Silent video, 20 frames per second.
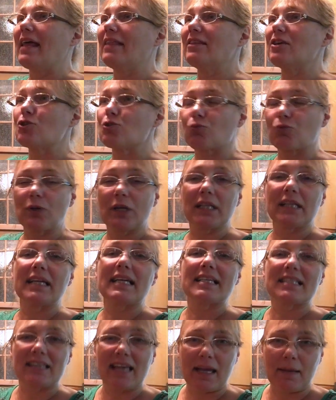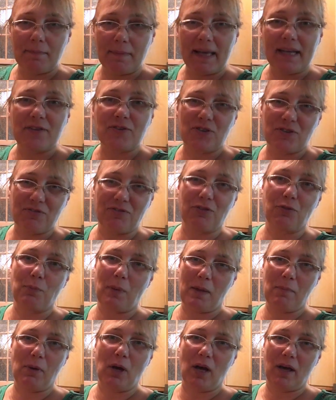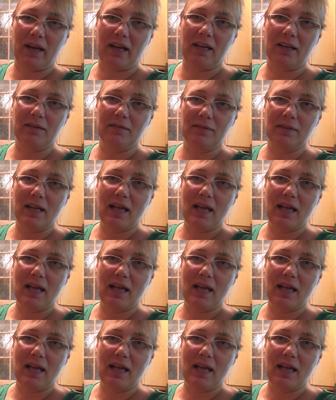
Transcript: this really is like medicine for my body.